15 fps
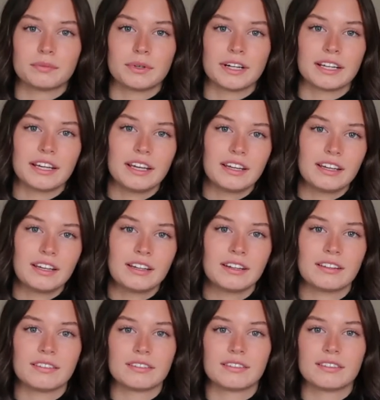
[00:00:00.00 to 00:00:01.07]
bring in
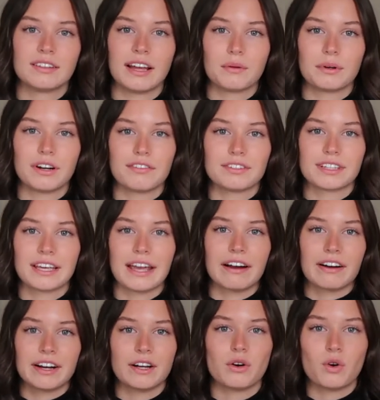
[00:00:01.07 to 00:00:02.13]
and I wouldn't have to
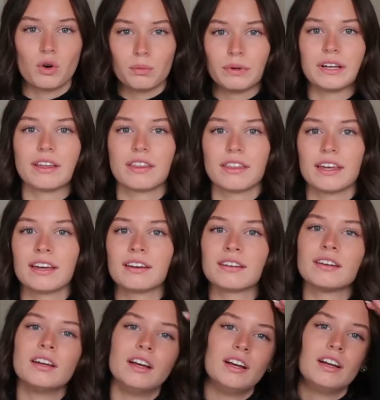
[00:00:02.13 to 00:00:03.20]
carry a whole big
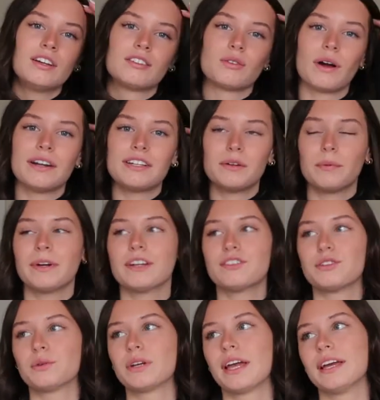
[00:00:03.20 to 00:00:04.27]
thing. So I did bring a
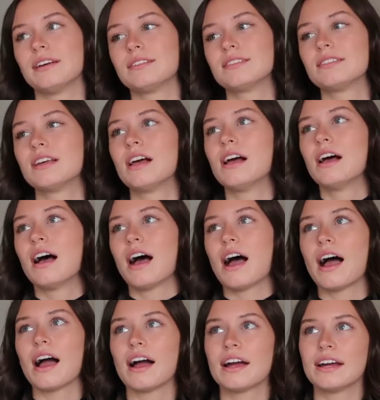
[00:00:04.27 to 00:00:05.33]
suitcase.
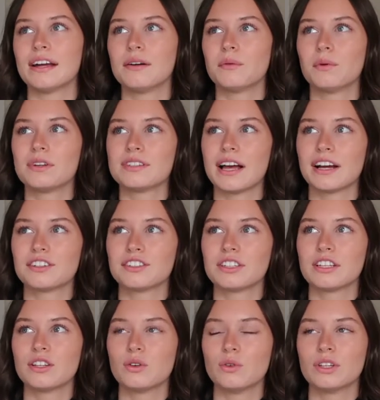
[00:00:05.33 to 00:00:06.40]
I was
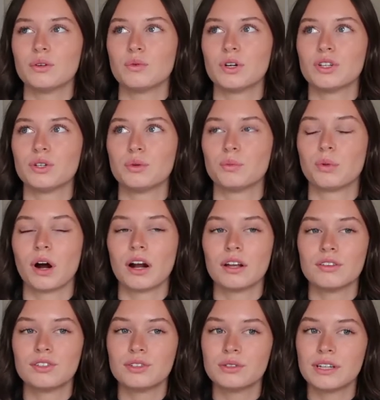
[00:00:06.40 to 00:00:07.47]
actually the only one who brought
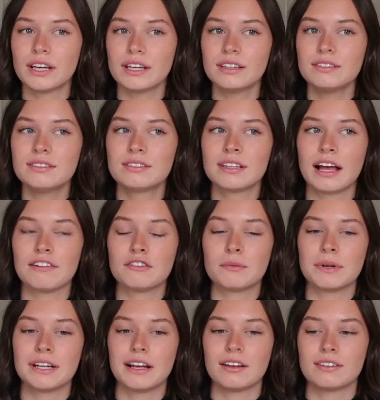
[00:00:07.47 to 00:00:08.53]
a suitcase.
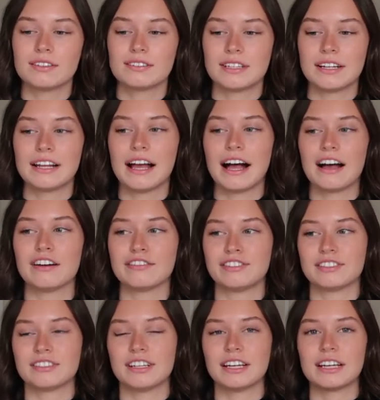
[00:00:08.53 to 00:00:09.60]
Everybody else did have
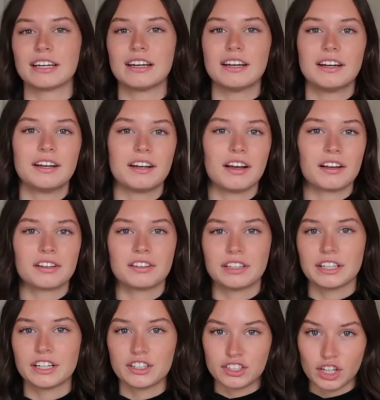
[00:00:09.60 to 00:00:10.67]
just like a
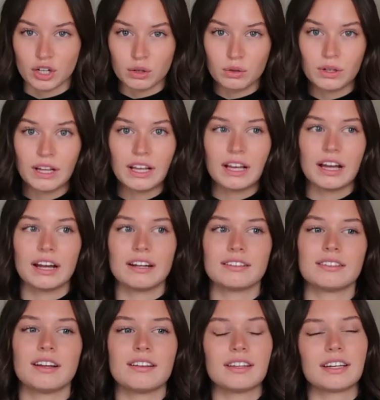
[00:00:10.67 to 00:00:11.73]
clear tote. And
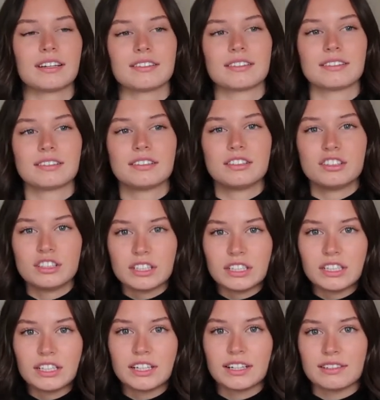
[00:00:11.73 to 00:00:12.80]
it's not like it's
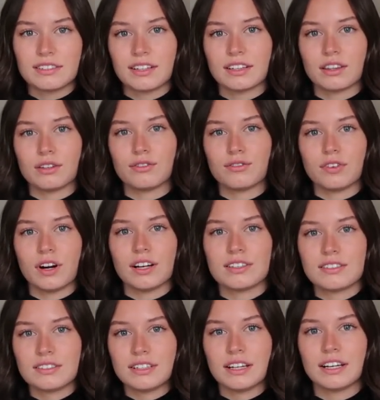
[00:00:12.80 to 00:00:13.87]
clear, it's like the
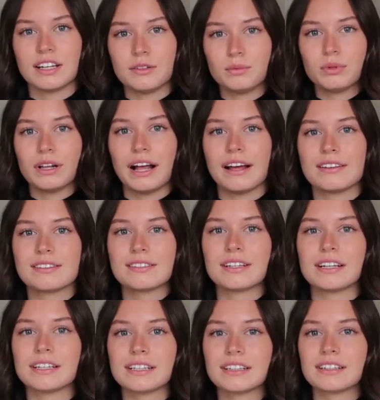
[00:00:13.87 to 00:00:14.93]
frosted
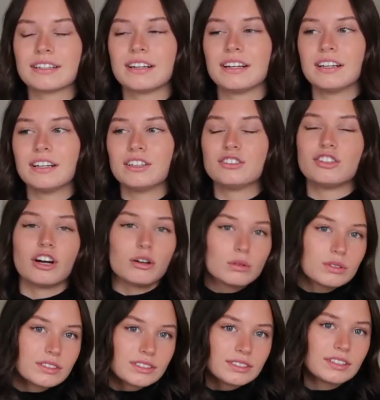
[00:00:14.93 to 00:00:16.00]
plastic
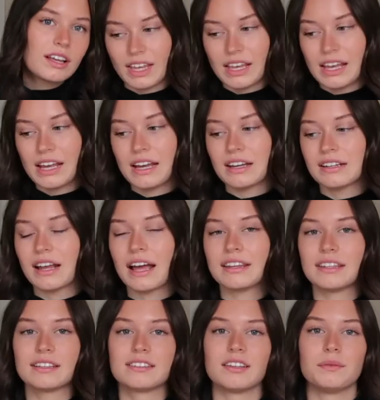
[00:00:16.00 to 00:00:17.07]
totes. And I
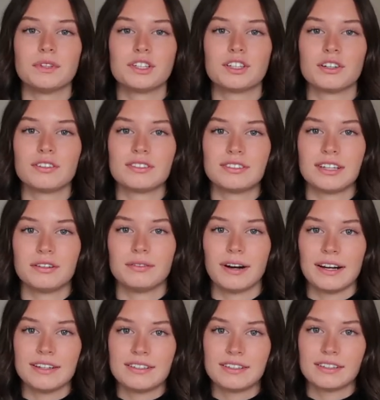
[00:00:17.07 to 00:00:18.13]
think some of the girls did
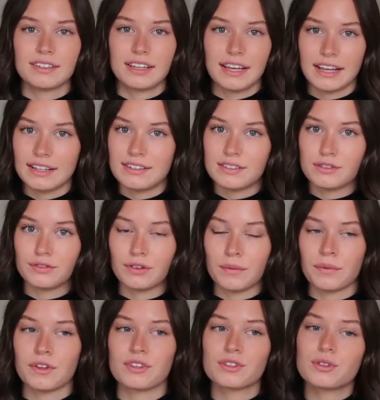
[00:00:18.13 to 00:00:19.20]
rent kits
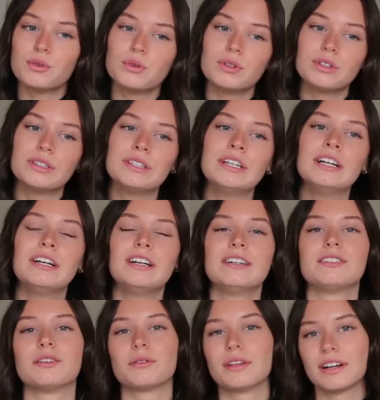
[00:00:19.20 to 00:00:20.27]
from the school,
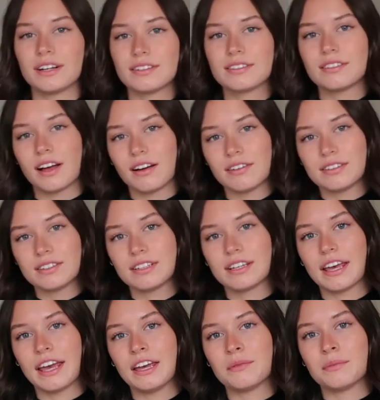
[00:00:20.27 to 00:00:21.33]
so theirs obviously
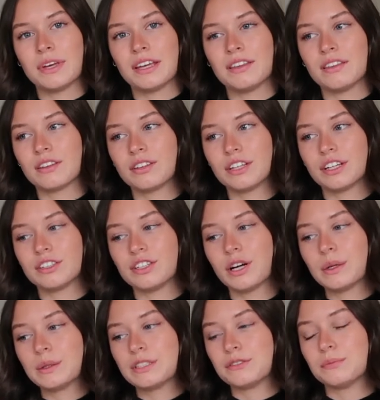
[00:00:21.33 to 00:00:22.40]
came in the clear
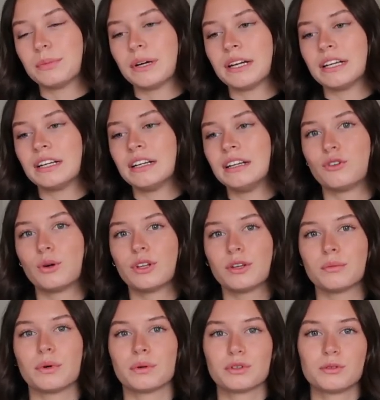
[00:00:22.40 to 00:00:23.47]
totes, but for the
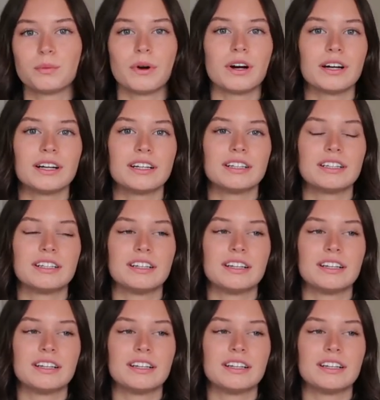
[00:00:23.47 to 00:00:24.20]
most part,